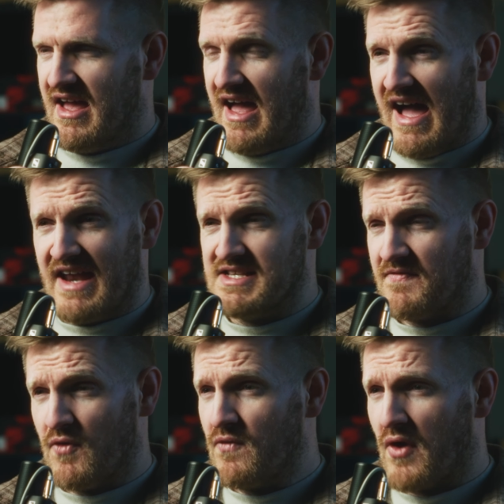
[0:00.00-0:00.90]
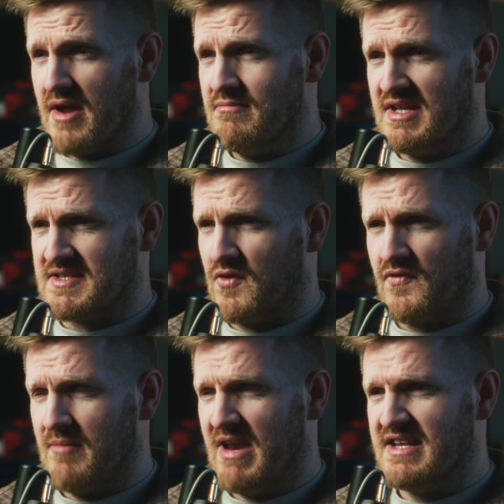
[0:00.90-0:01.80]
and it's a full frame
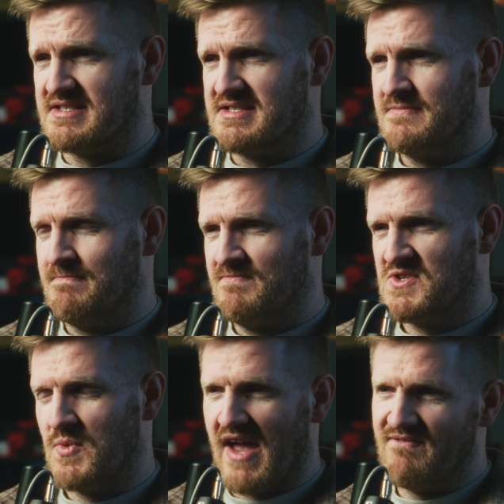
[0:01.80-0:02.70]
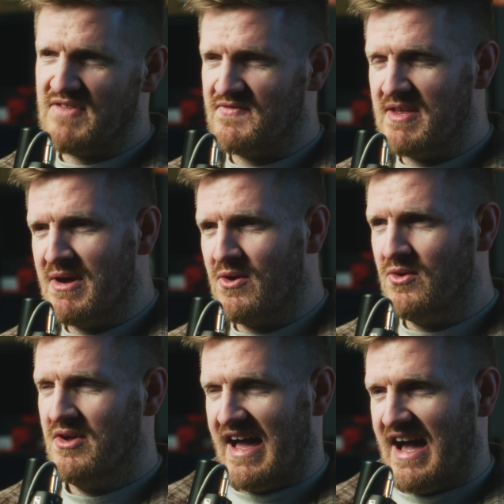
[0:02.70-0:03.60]
lens. So we get
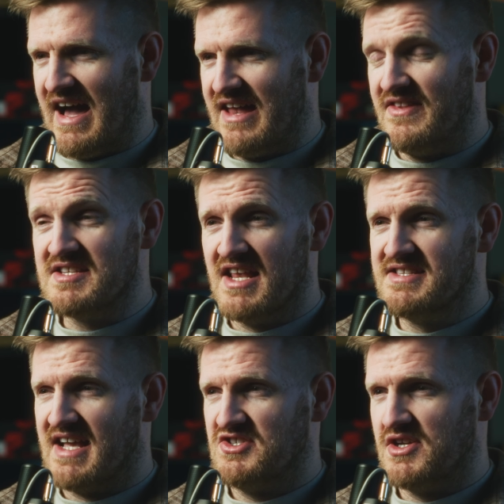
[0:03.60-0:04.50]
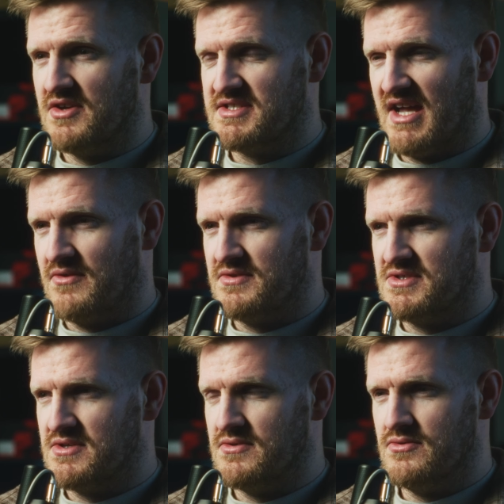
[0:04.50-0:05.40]
50mm, and this lens actually goes down
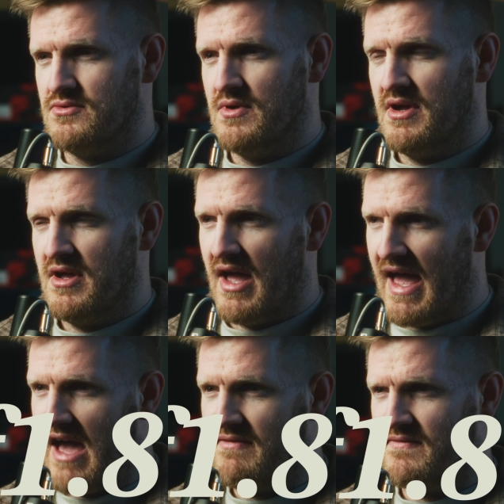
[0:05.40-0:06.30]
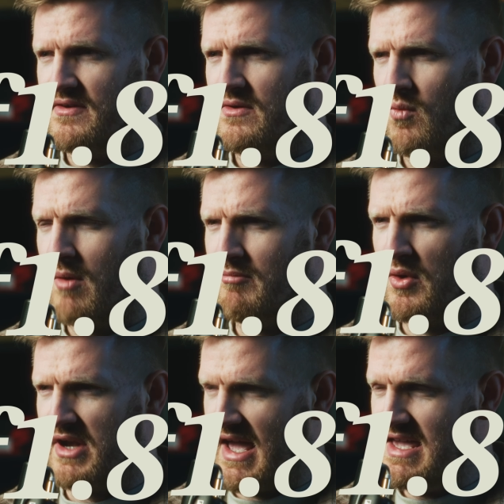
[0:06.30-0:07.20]
to
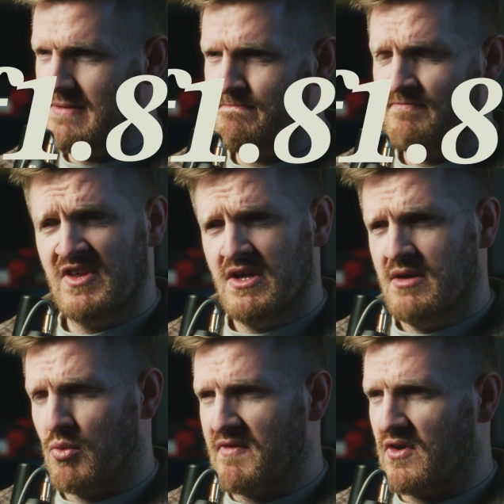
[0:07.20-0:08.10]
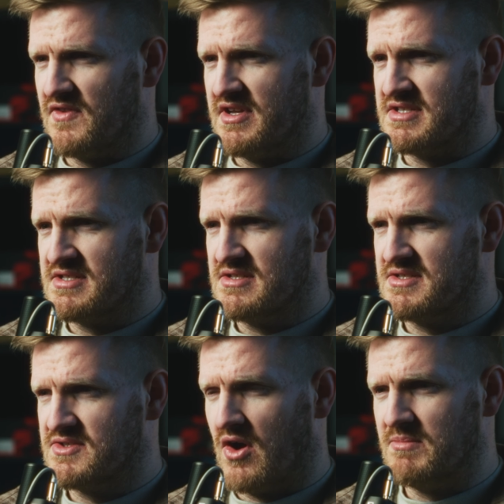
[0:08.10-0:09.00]
f1.8. But we've got this
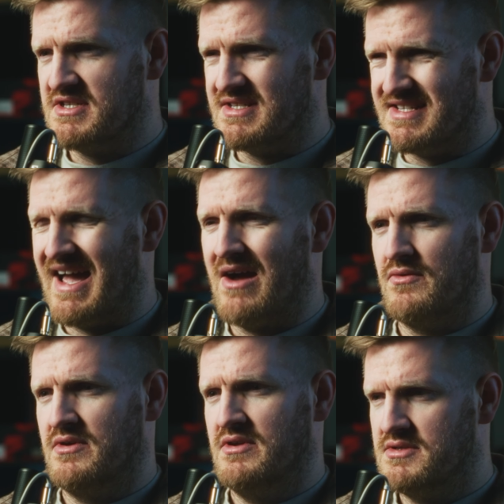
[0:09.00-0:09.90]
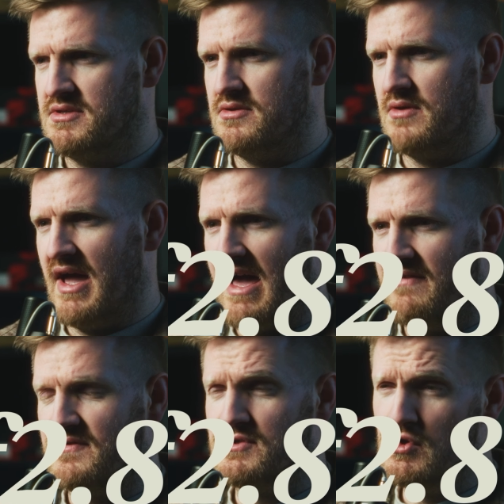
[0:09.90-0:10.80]
stopped down to
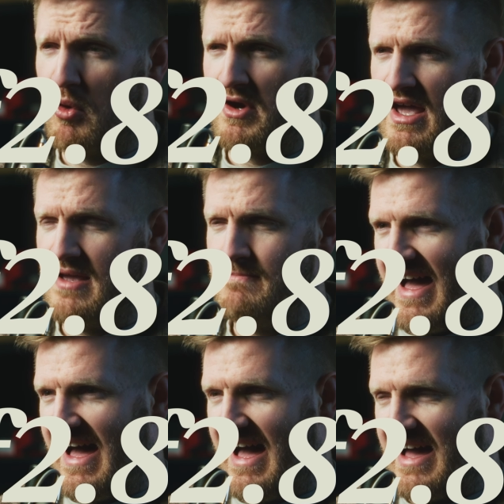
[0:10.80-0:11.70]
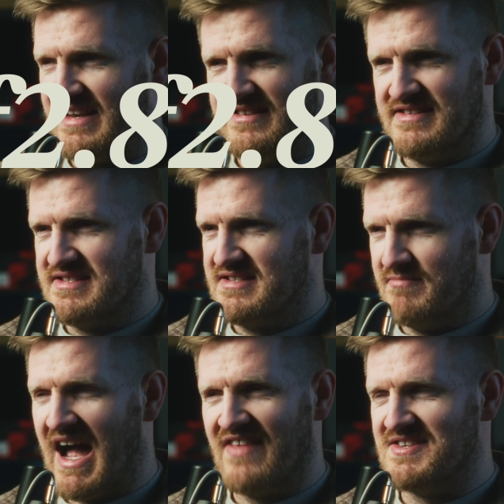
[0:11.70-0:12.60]
f2.8, and
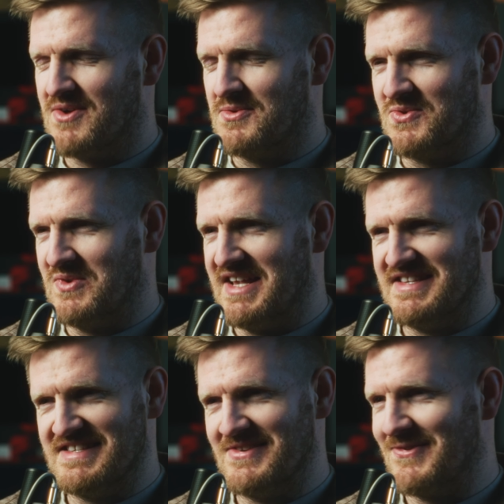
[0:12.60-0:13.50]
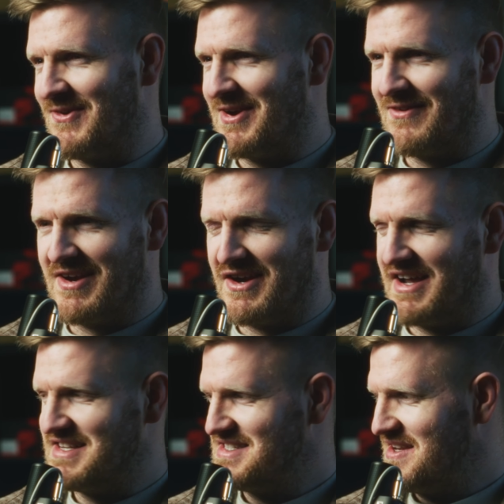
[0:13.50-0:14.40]
man, these old school lenses look really, really
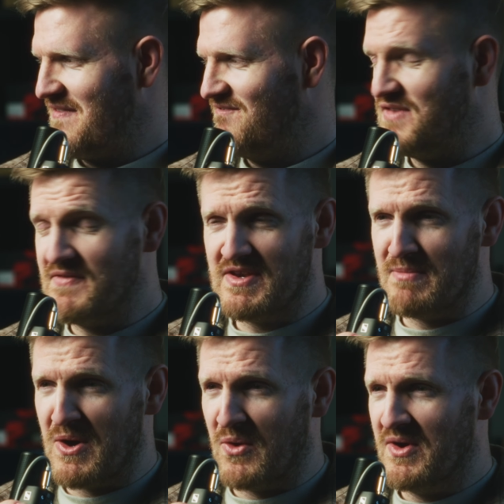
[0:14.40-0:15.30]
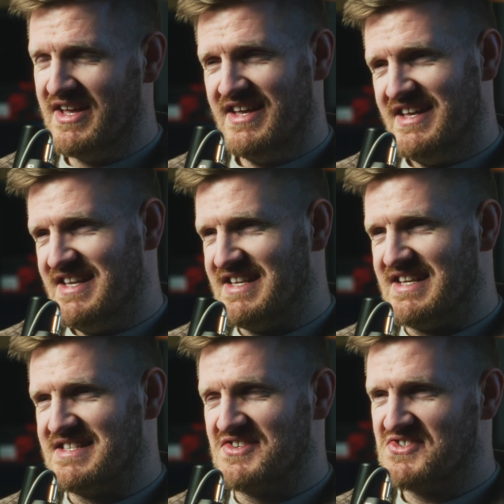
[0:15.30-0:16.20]
nice. 50mm
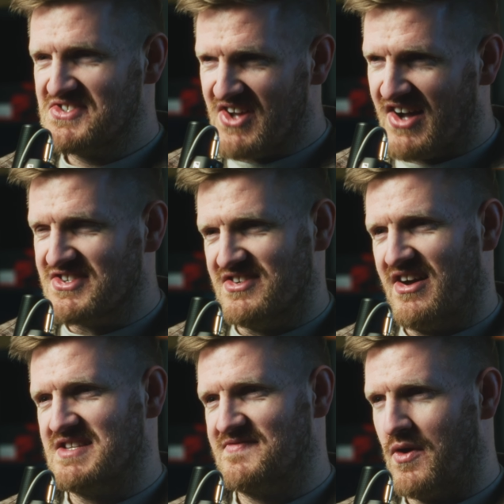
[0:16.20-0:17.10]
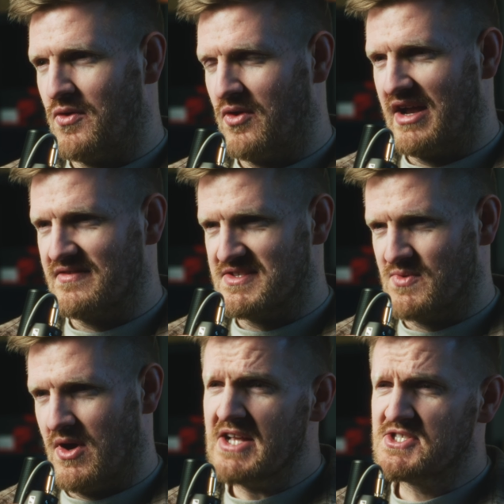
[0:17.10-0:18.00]
is such a nice focal length as
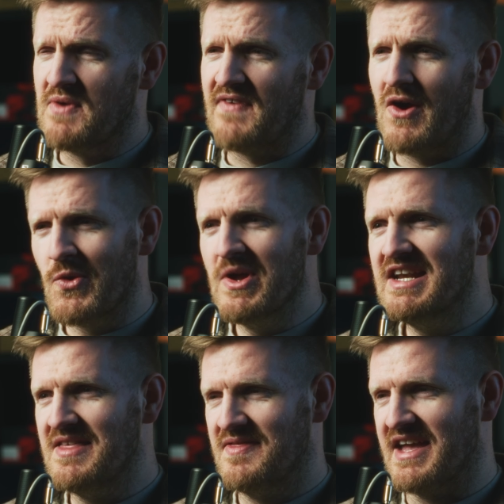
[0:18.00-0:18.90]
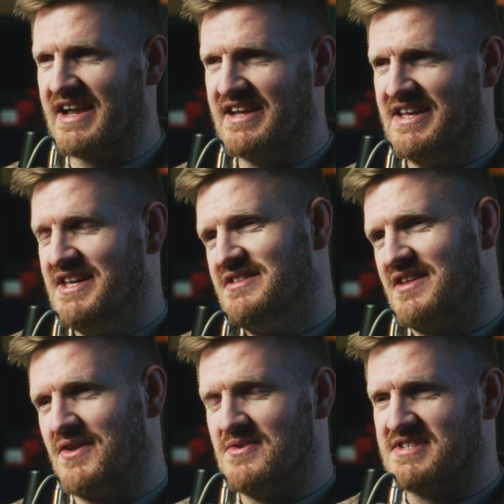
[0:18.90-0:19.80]
well. So if I really think
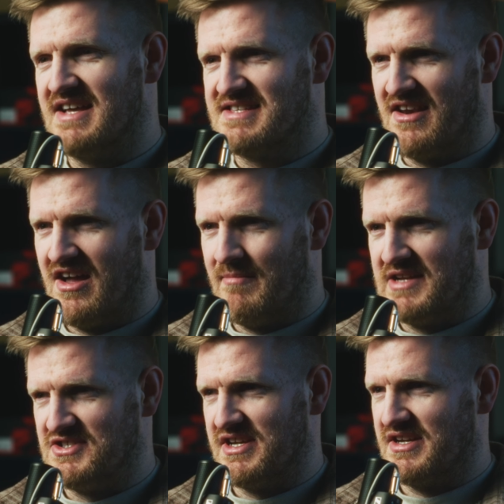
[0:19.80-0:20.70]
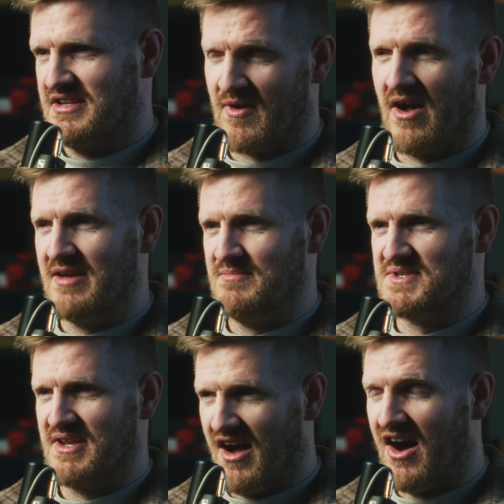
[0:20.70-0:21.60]
that those SLR Magic
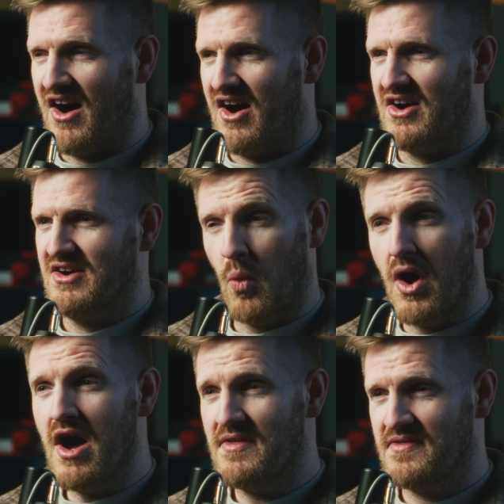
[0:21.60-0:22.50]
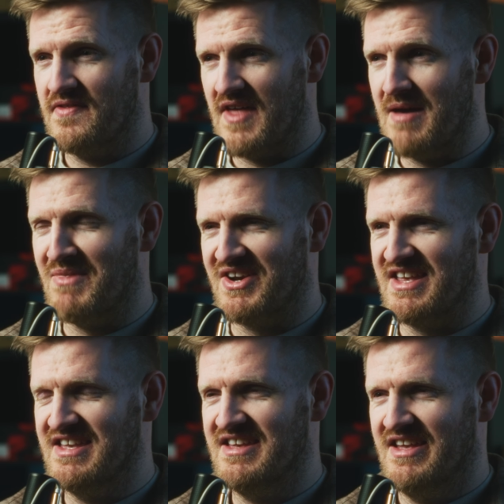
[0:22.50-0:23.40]
Primes are worth their
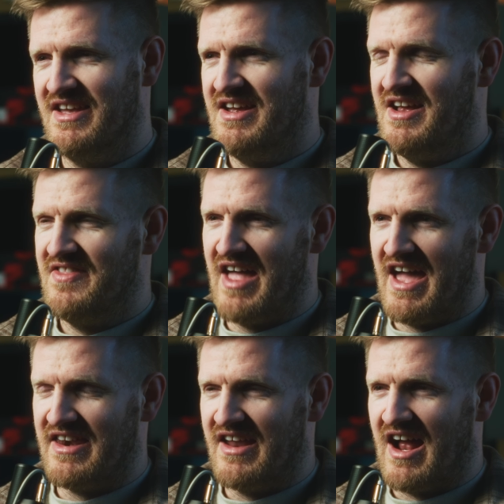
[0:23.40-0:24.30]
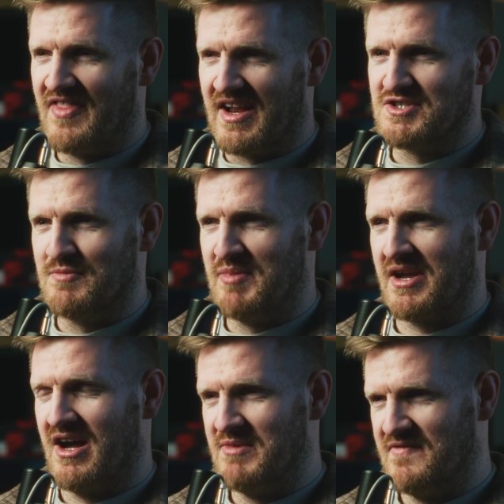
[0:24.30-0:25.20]
money, then I think I should pick
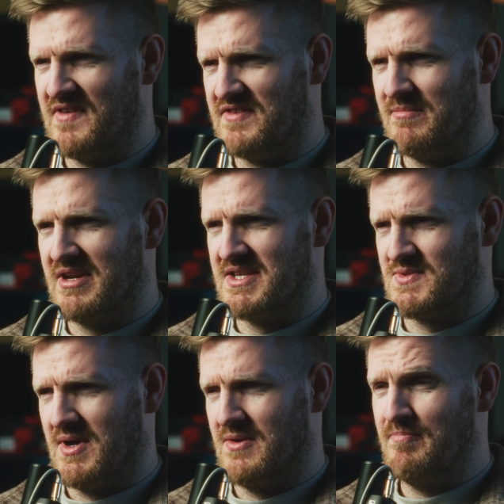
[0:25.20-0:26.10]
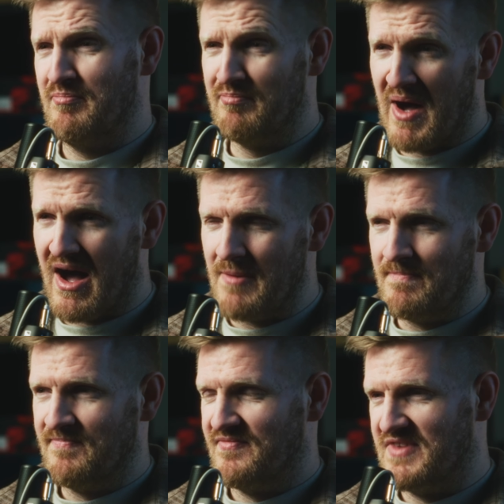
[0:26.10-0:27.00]
up a 50mm as well. But
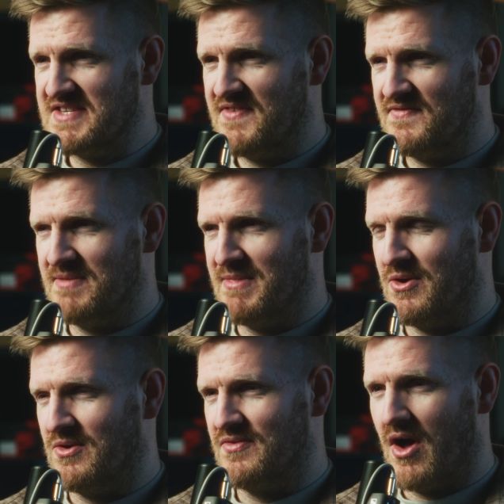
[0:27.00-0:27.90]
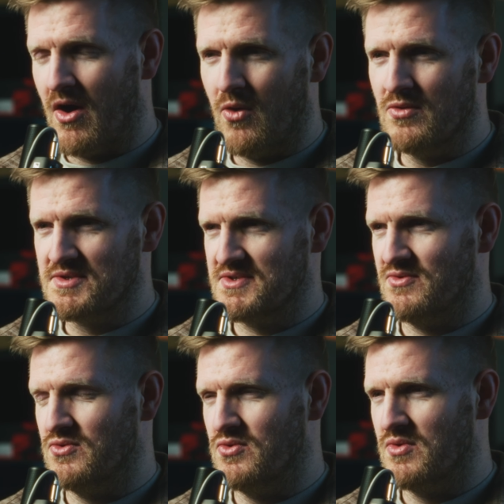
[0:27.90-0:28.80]
this 50mm, old
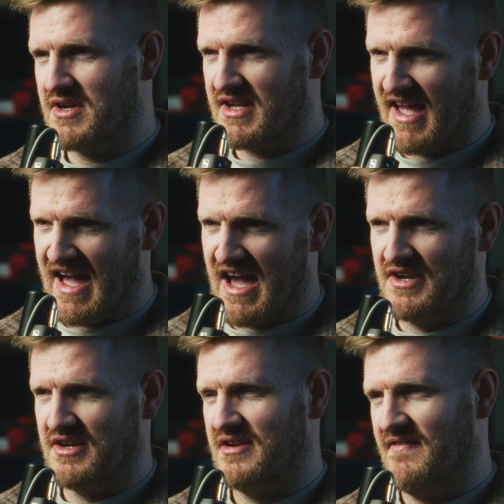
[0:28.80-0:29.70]
school Canon